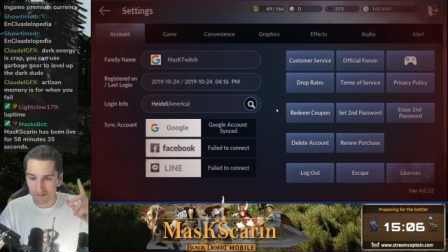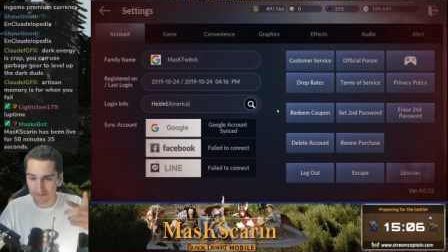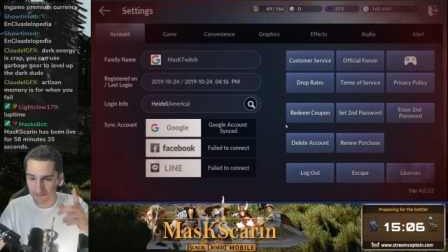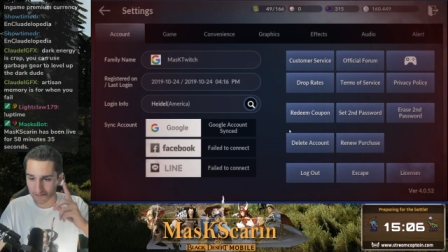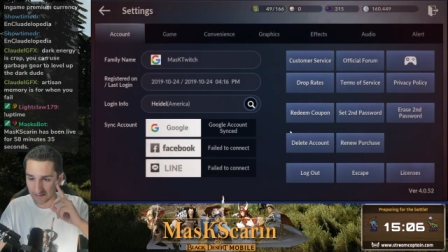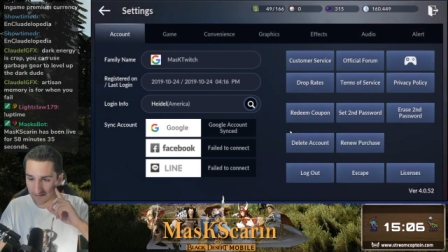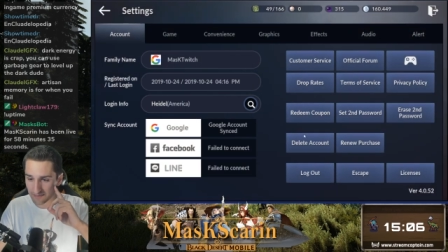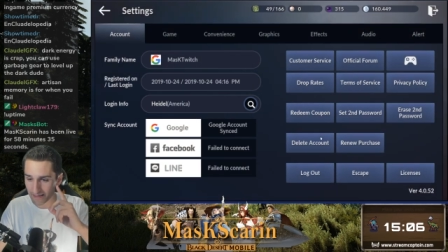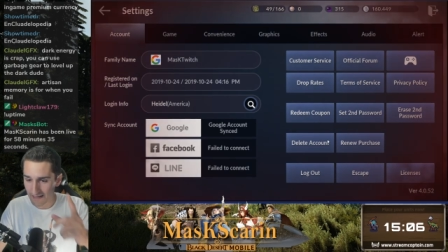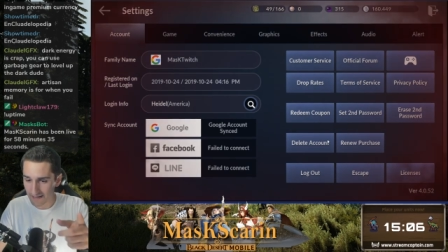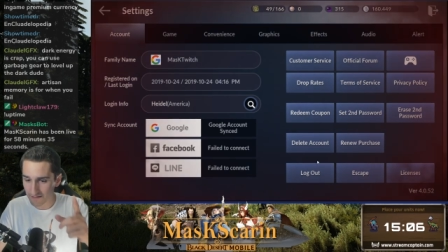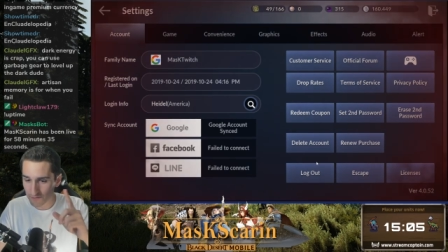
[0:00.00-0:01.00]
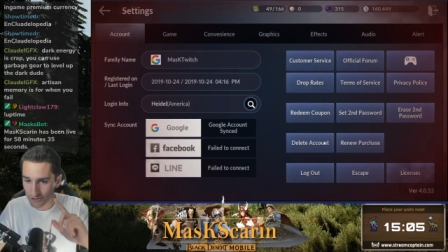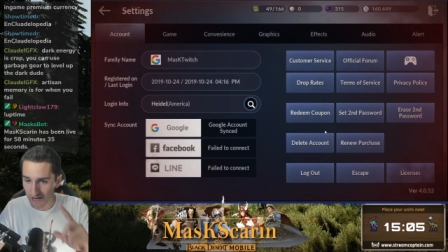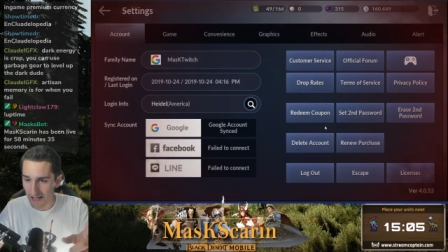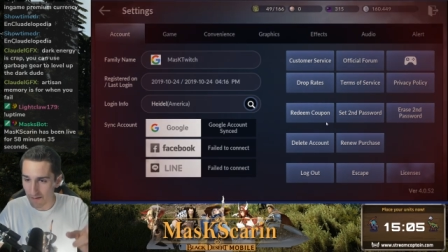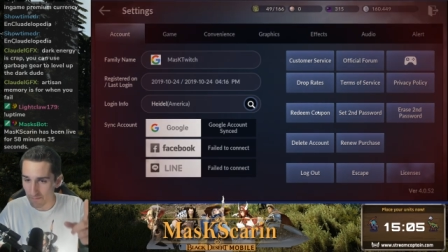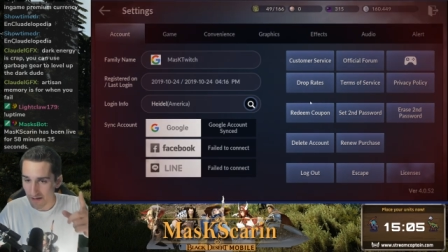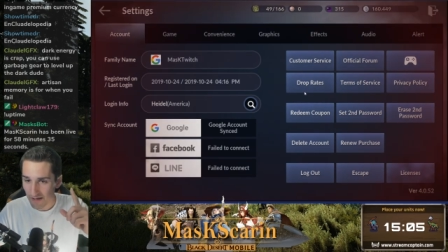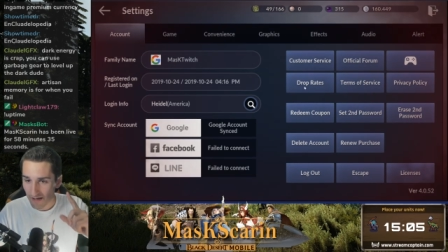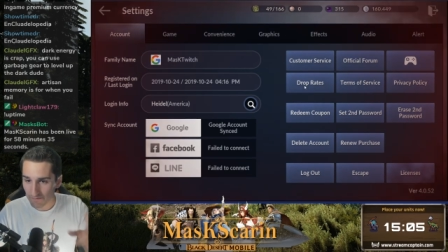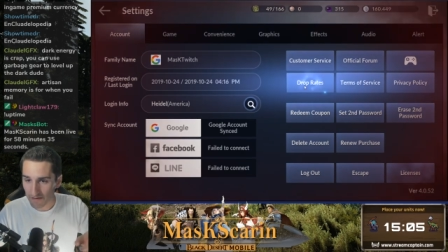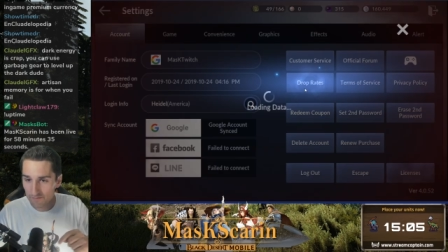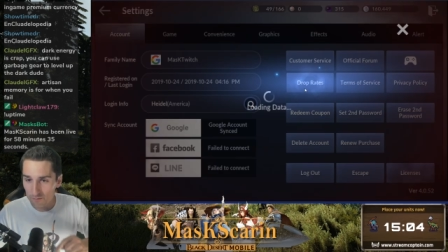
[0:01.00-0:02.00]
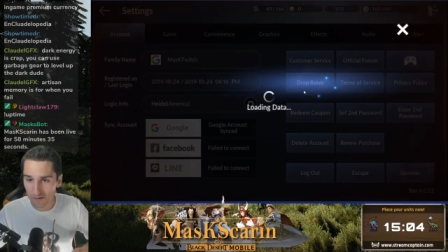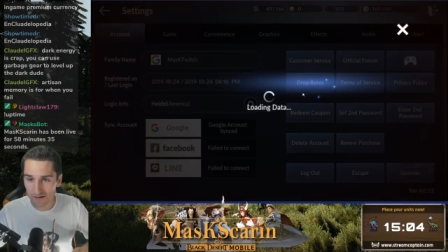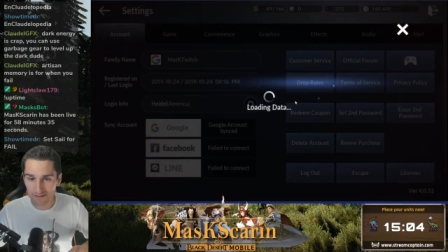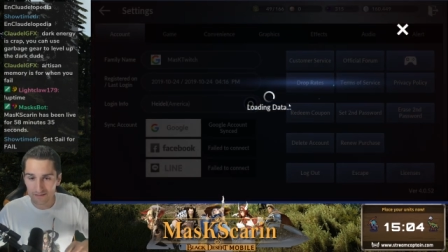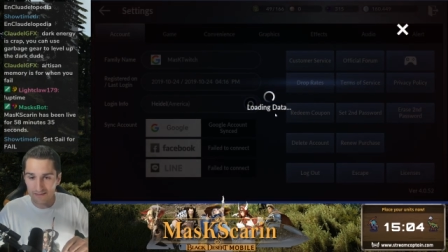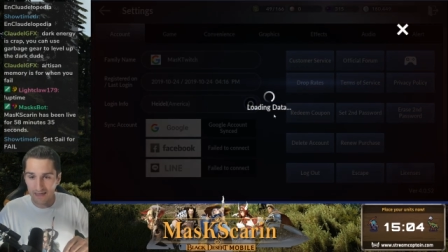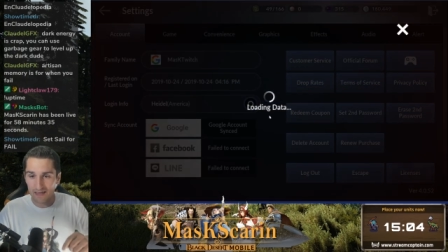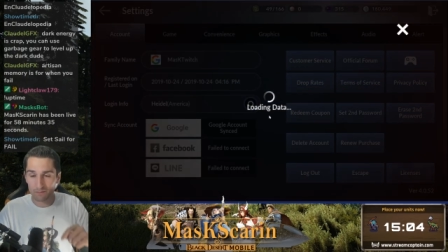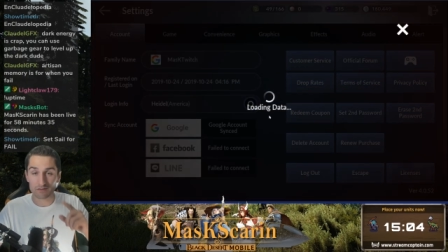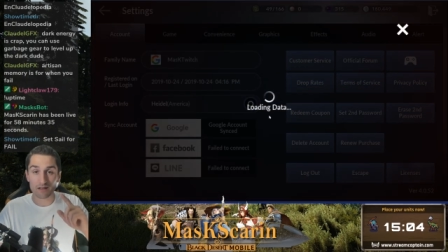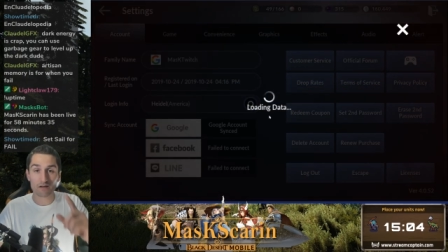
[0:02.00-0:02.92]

This is the hidden gem of every one of these games.